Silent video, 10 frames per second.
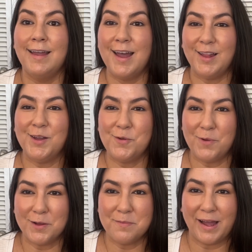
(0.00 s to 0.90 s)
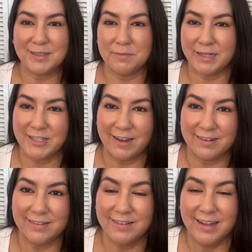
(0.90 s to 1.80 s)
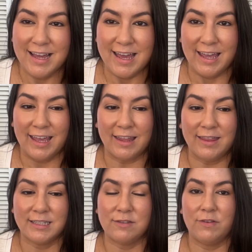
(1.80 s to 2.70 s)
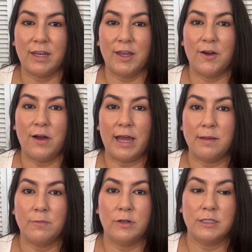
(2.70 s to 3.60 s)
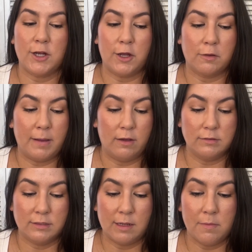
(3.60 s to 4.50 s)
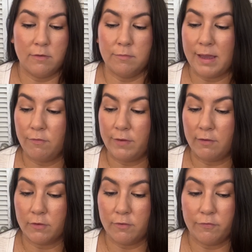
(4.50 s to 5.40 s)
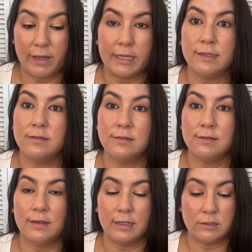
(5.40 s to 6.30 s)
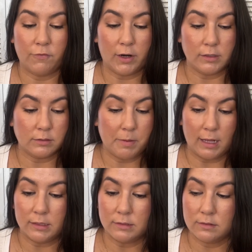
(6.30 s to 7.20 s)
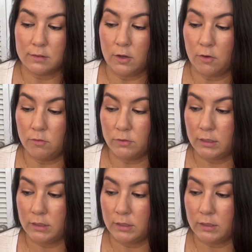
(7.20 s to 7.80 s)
Hello and welcome back to my channel. In this video, I am going to talk about some of my favorite finds as far as palettes go.